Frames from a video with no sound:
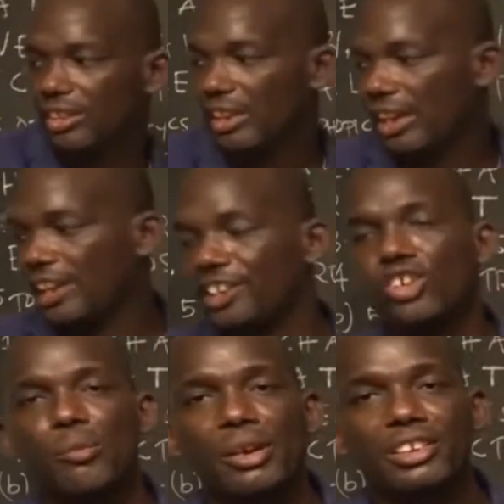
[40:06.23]
I
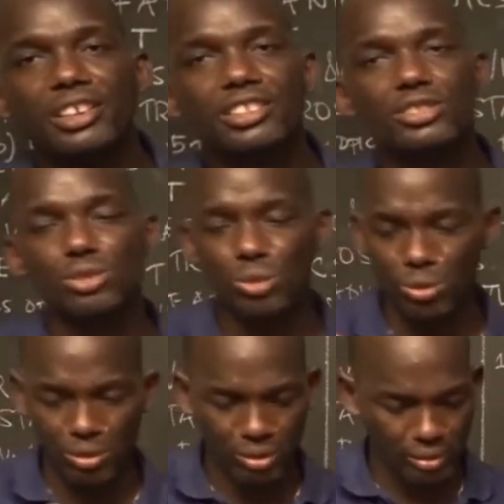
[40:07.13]
recommend this to
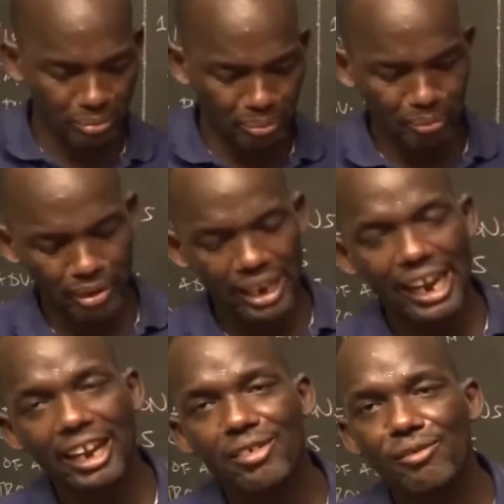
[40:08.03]

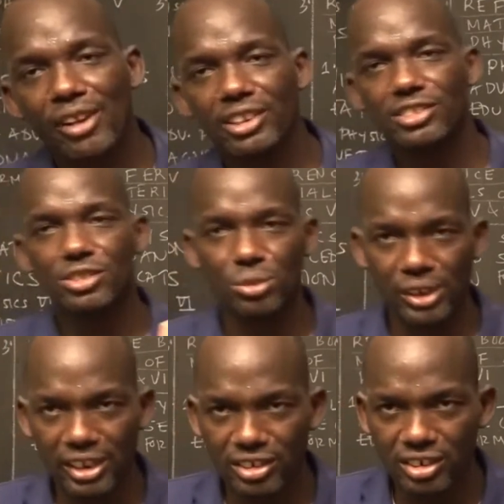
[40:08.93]
every
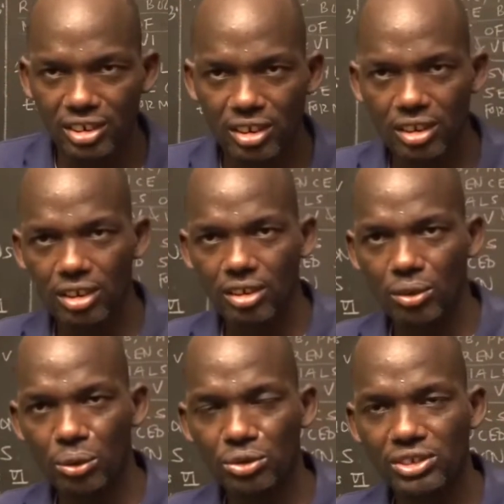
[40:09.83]
student
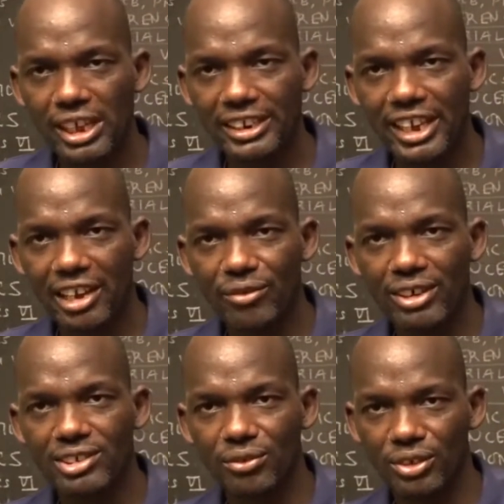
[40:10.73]
who study
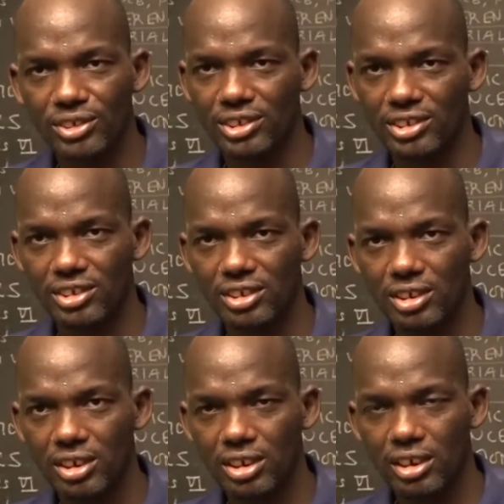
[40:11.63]
advanced physics.
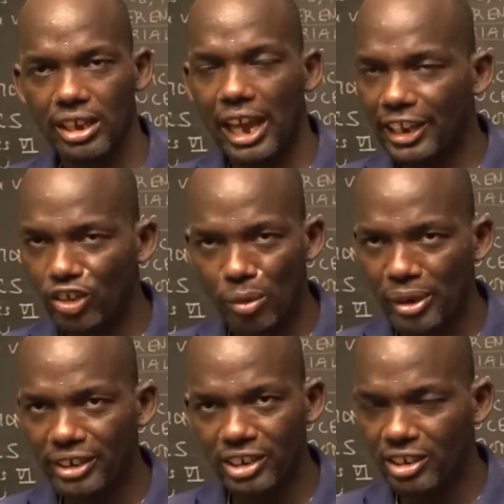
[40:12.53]
I
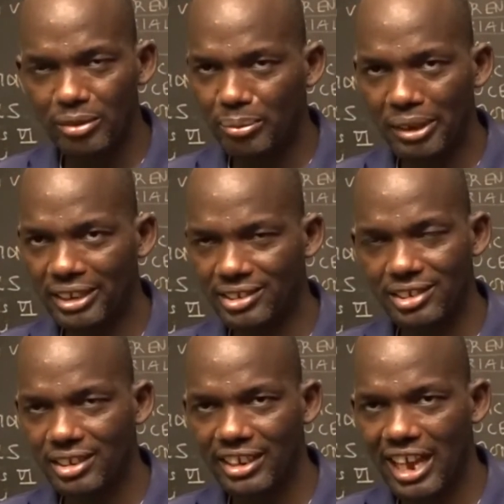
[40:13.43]
recommend
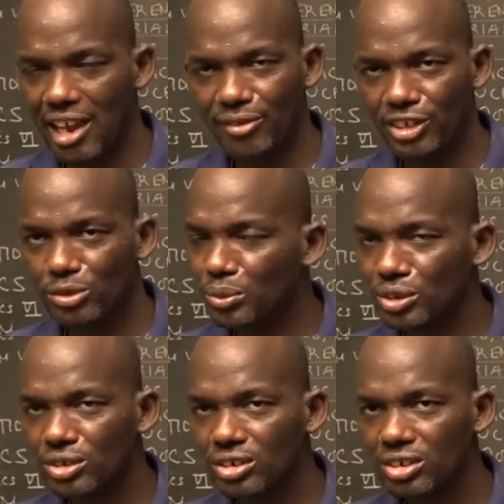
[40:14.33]
please have this book